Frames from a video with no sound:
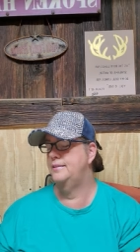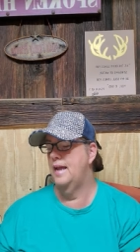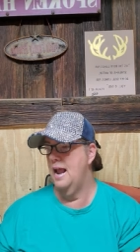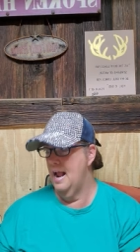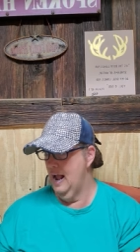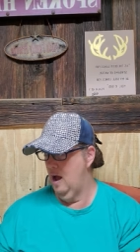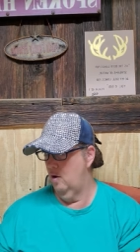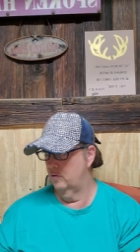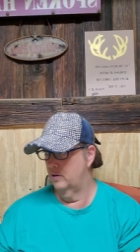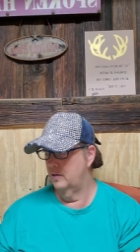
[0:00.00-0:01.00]

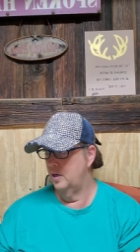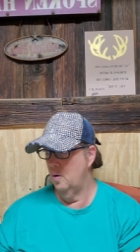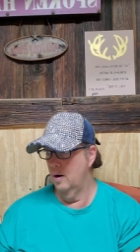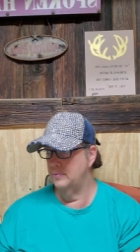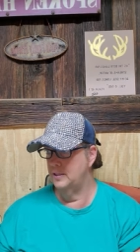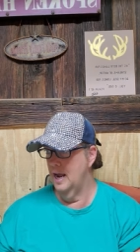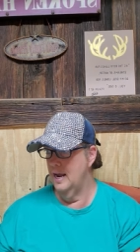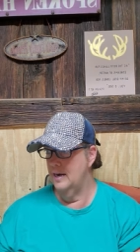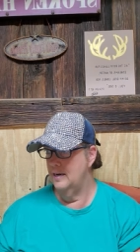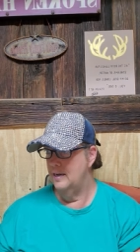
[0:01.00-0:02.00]
down. You know what I'm
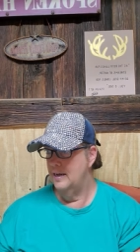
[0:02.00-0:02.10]
saying?